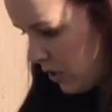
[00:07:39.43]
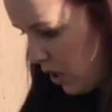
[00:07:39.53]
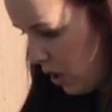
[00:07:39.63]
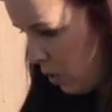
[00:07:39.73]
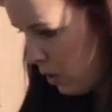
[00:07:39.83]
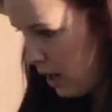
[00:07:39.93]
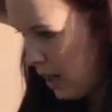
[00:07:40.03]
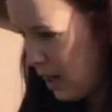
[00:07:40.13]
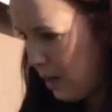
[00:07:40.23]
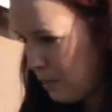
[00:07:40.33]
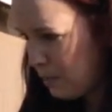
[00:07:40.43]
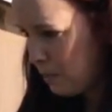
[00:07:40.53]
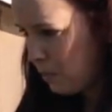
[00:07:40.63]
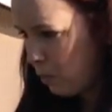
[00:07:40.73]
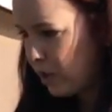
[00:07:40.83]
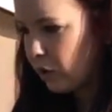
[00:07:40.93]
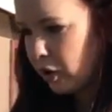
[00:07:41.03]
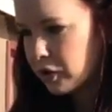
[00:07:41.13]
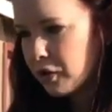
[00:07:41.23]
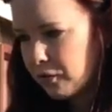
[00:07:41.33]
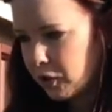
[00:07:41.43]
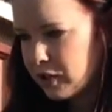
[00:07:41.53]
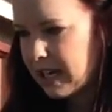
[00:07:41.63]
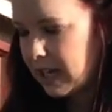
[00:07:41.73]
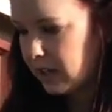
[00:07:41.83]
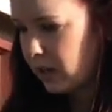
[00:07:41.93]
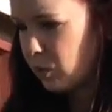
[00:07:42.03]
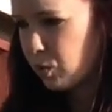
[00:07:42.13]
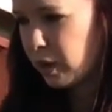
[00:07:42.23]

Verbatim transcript: So um, we learned firsthand that it was